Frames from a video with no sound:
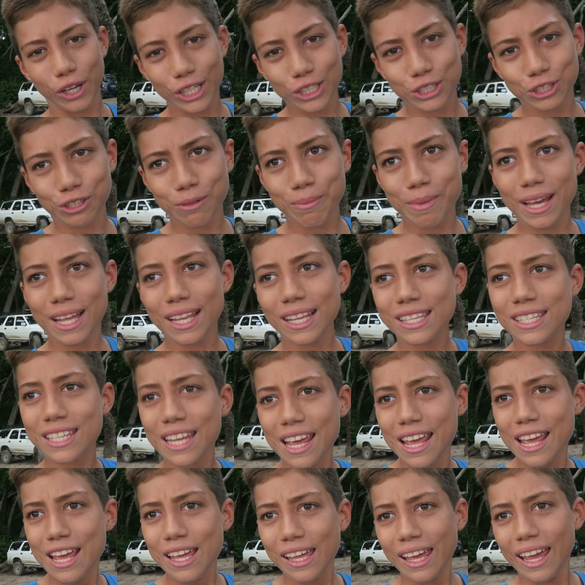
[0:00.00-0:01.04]
instruments,
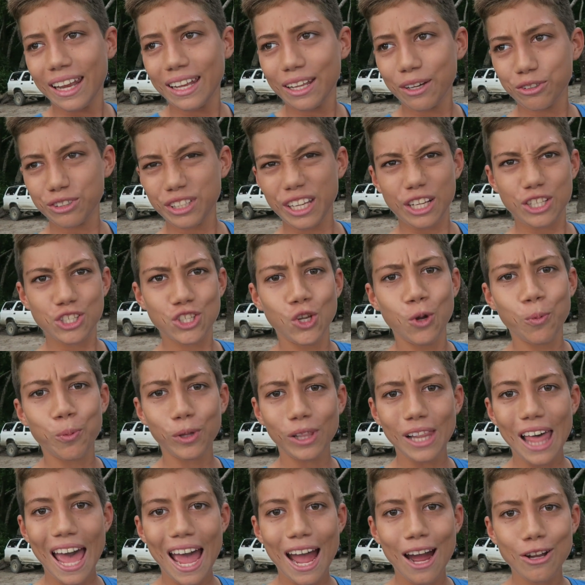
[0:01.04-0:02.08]
and it was like super
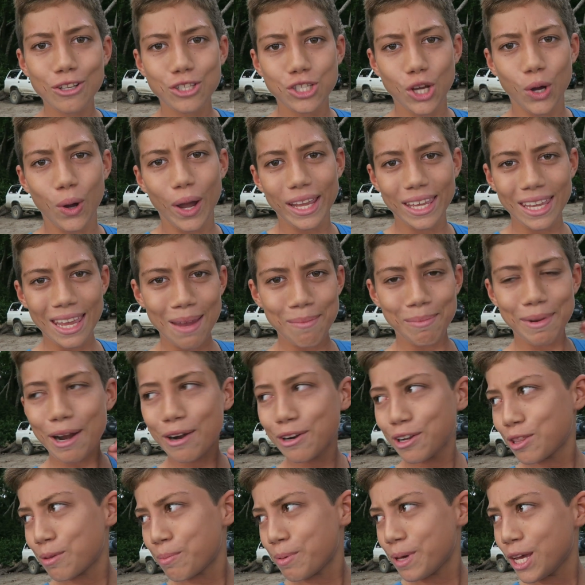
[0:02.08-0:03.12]
loud, so I came down
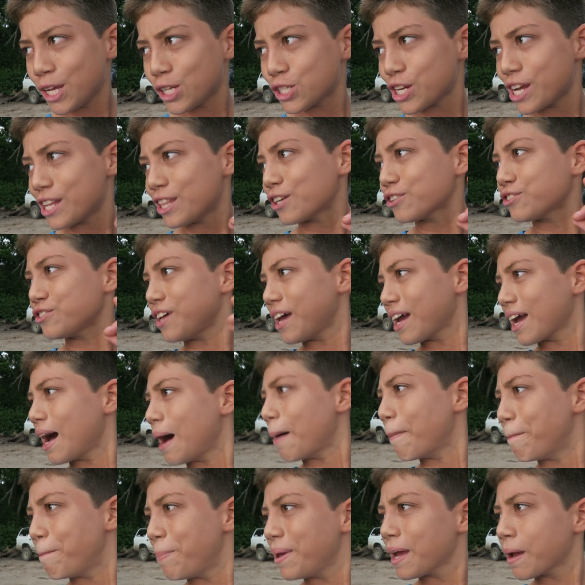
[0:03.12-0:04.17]
to the beach and there's like
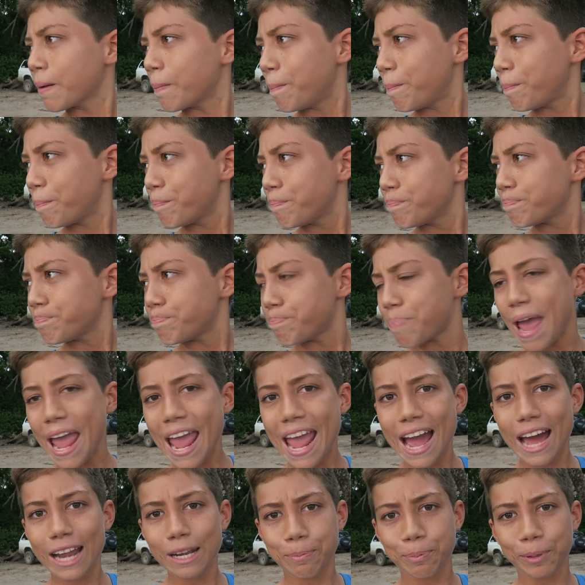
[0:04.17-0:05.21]
a big
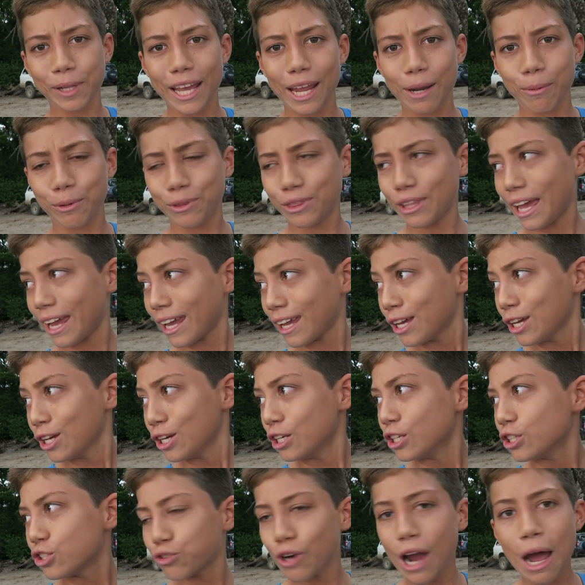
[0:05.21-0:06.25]
band playing with like
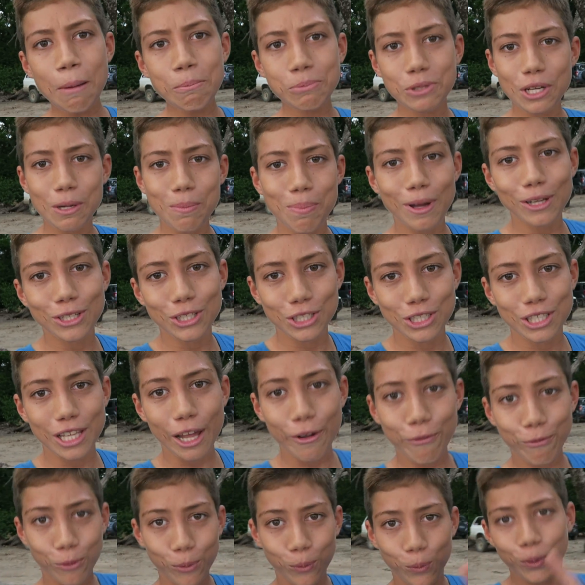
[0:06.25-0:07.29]
drums and a bunch of
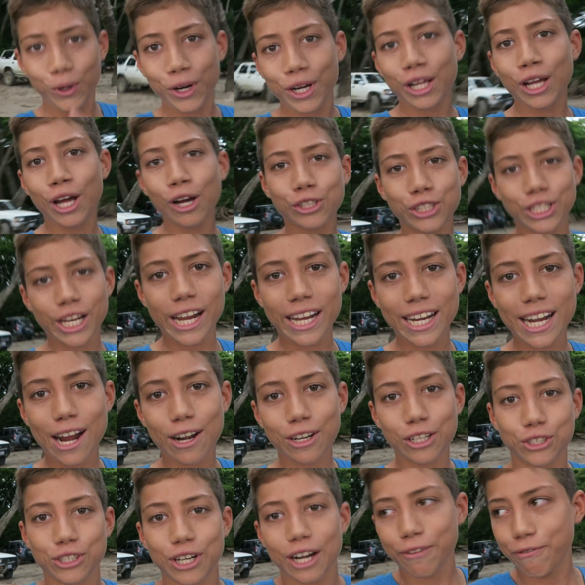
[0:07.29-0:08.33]
stuff. We're gonna go check it
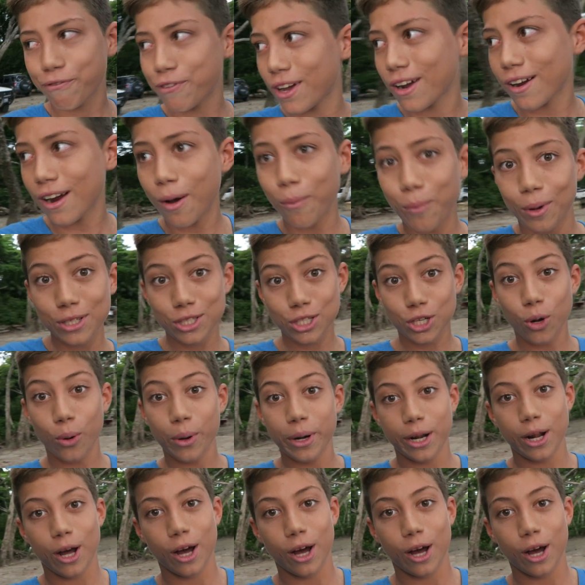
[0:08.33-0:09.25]
out and try to figure out what's going